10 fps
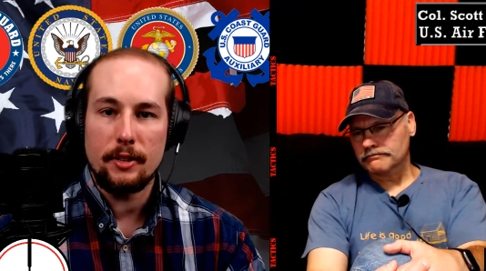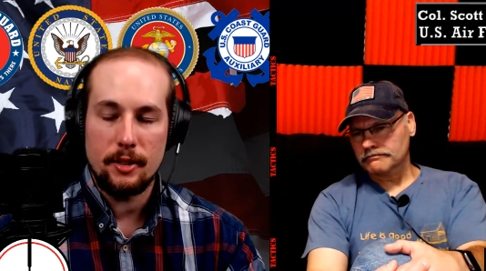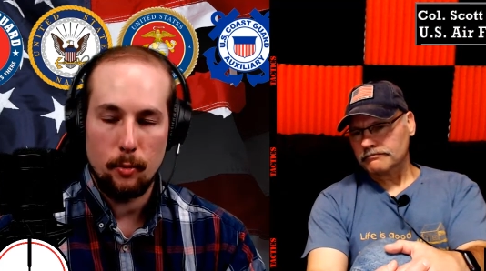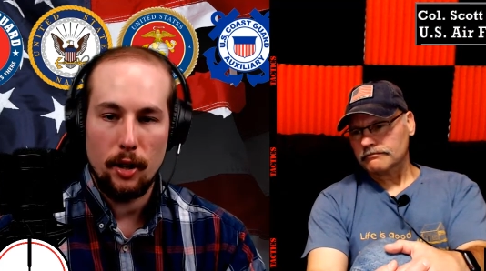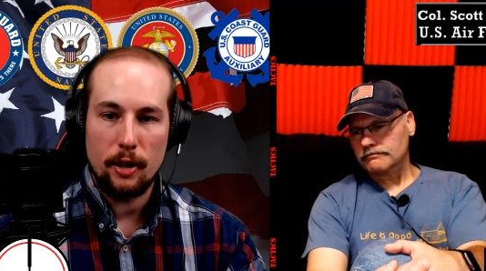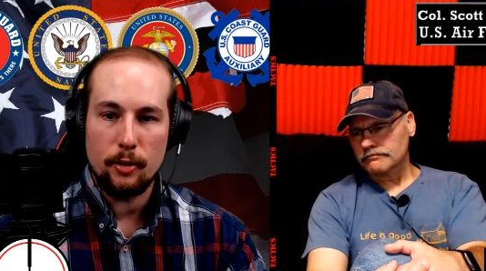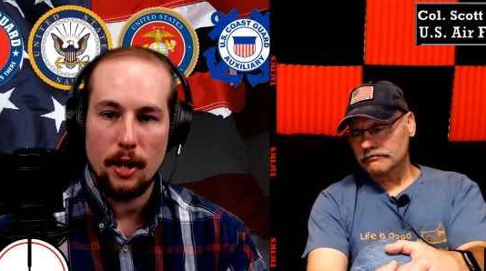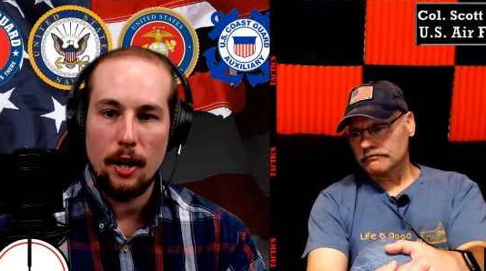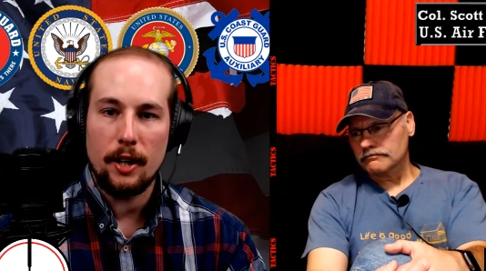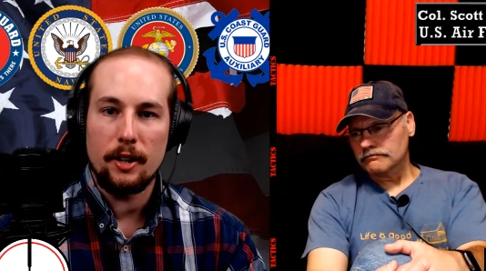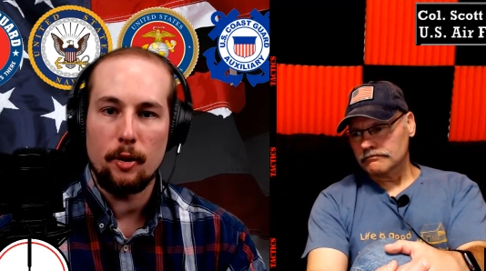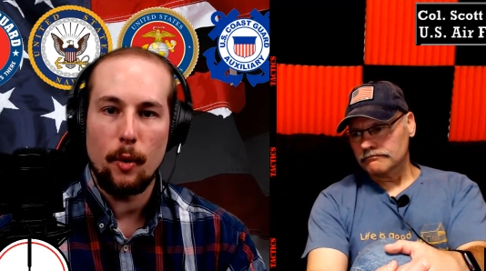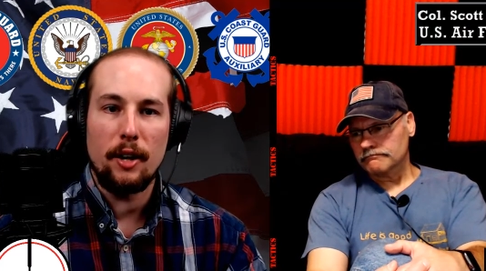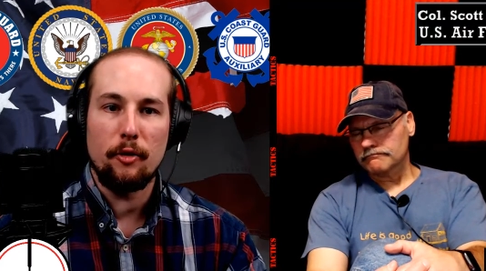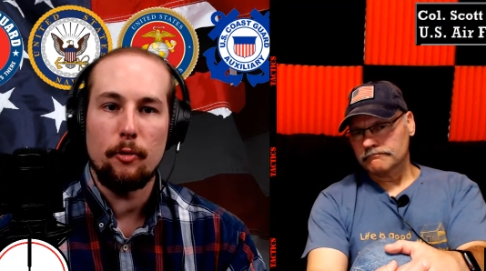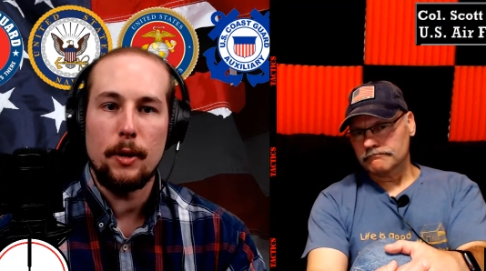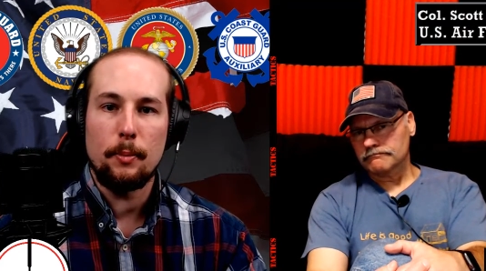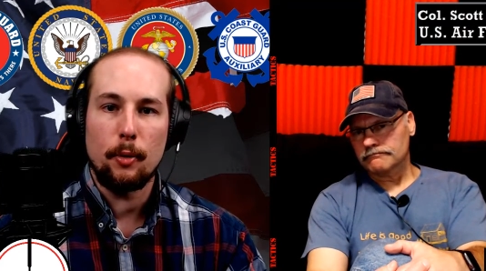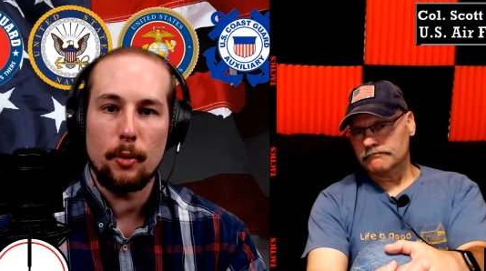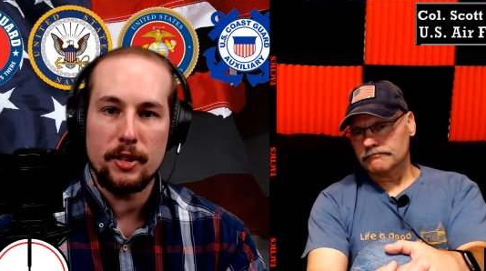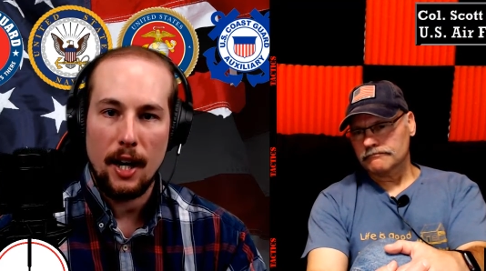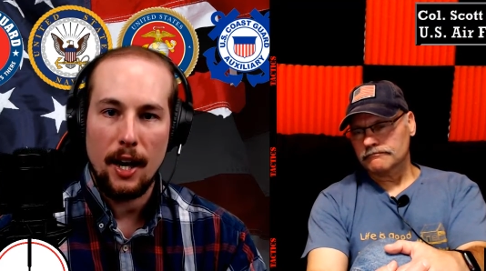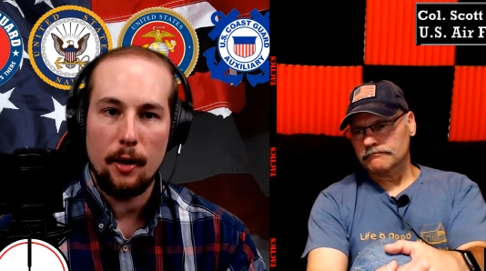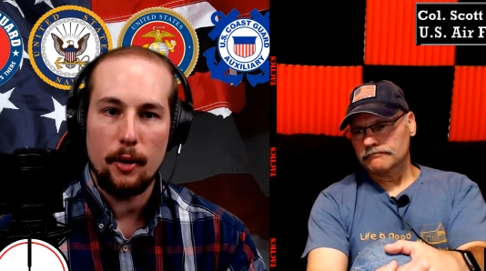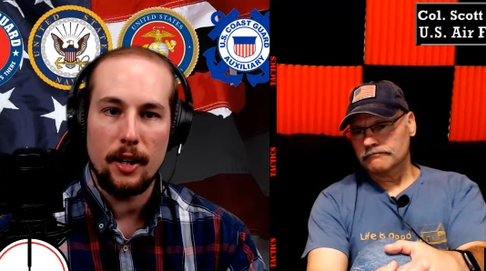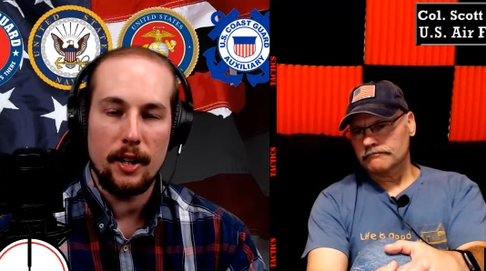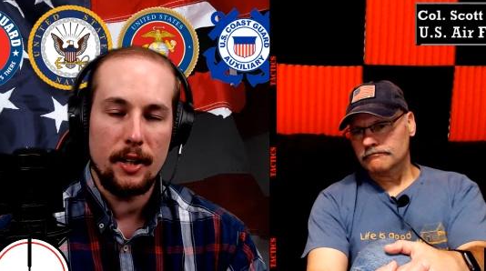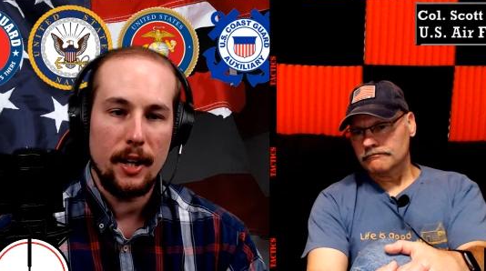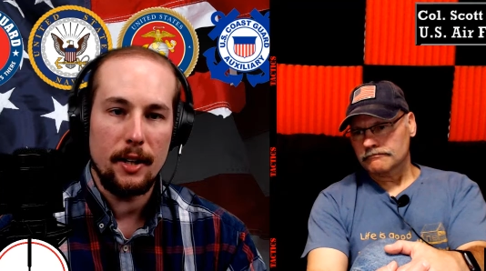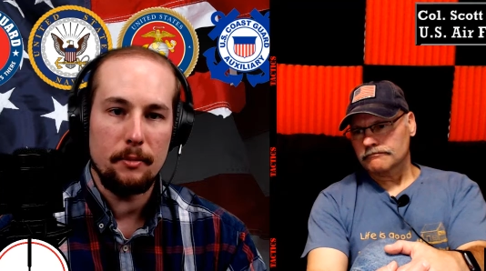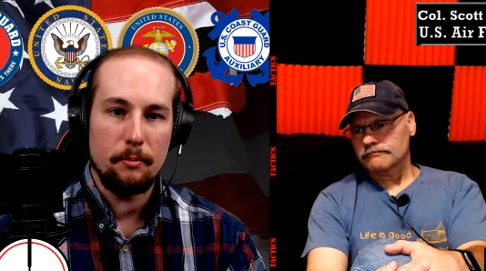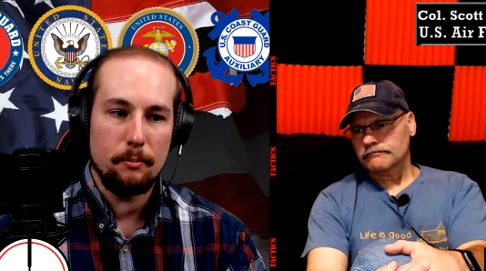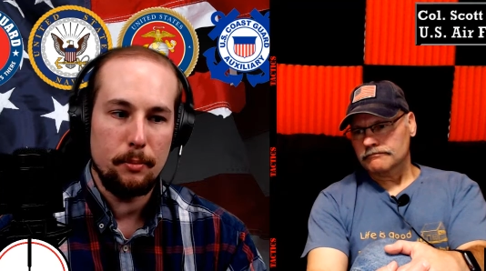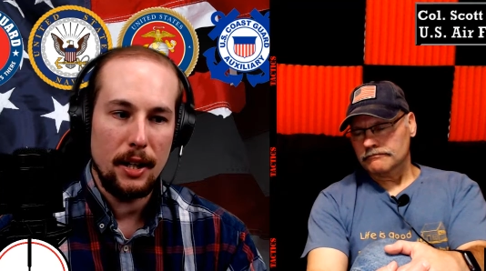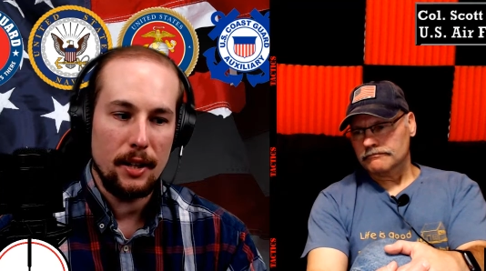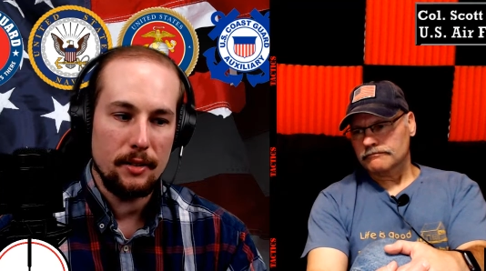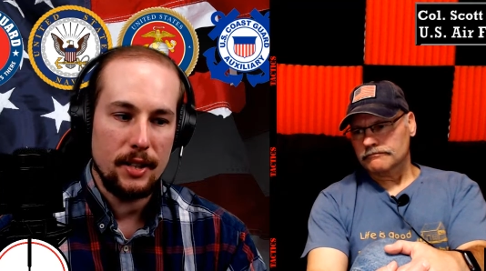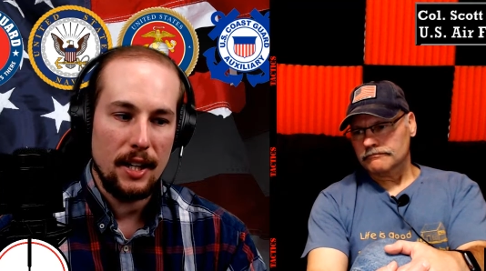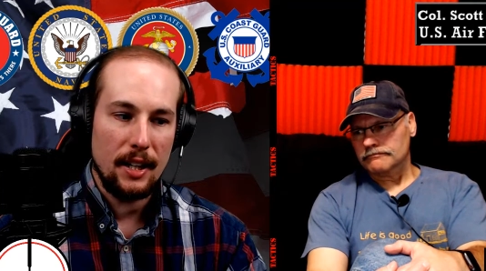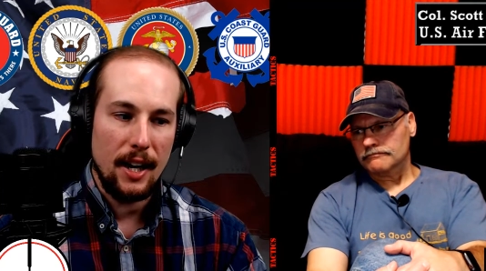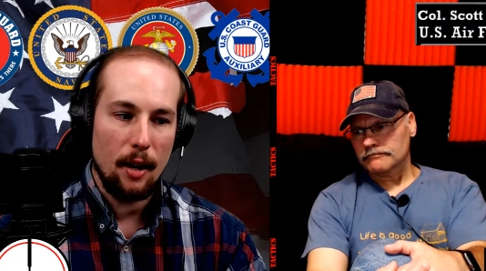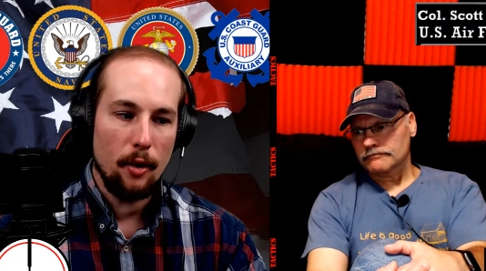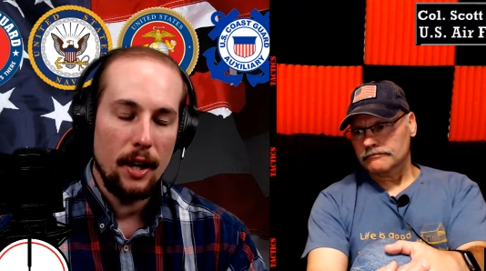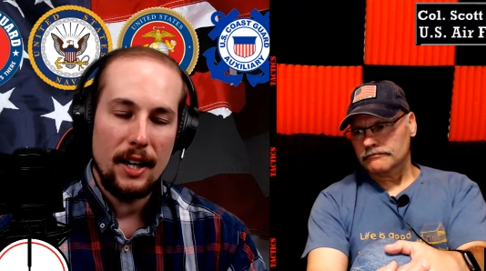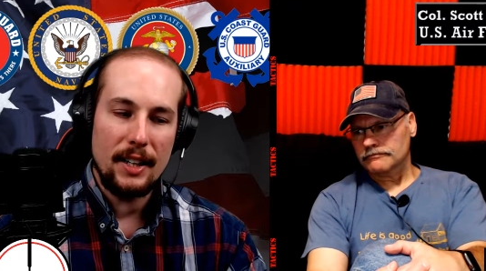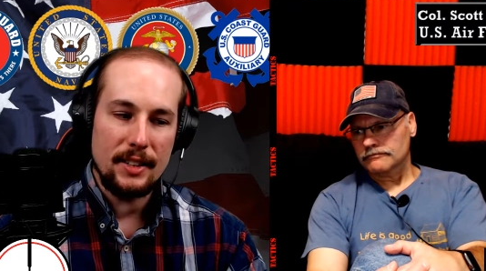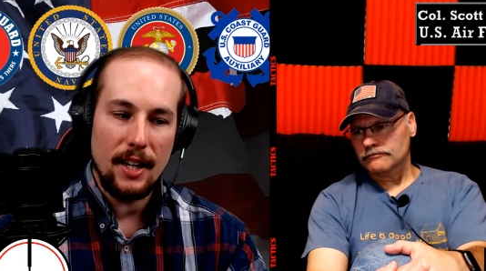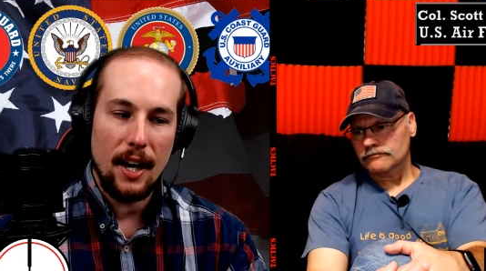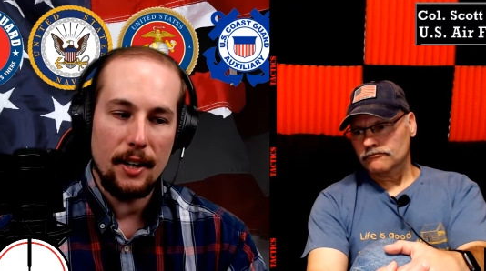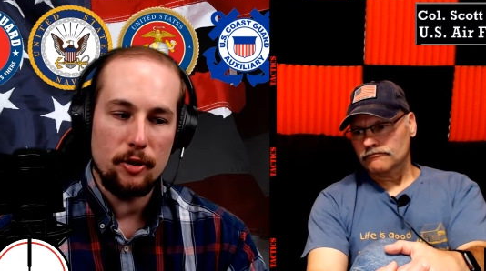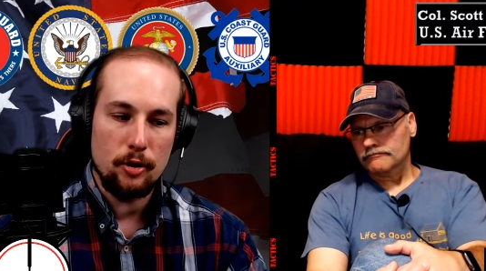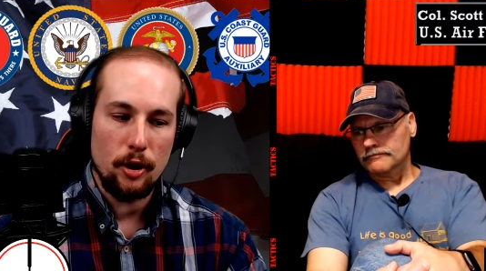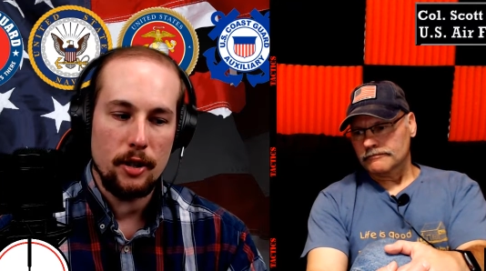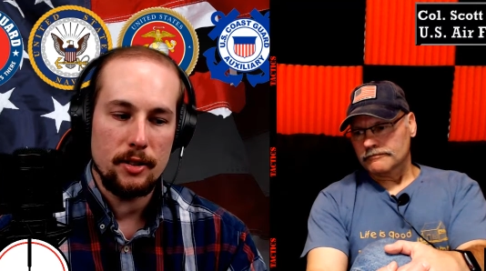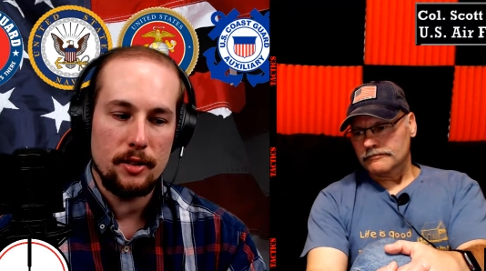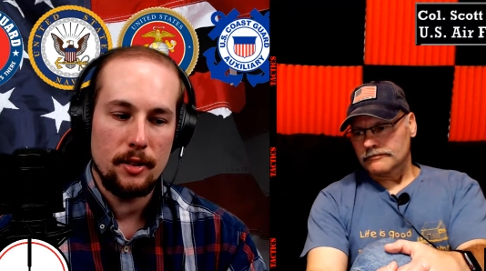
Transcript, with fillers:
Speaker 1: what you're talking, the wave of people retiring and, and being taken out, it's not just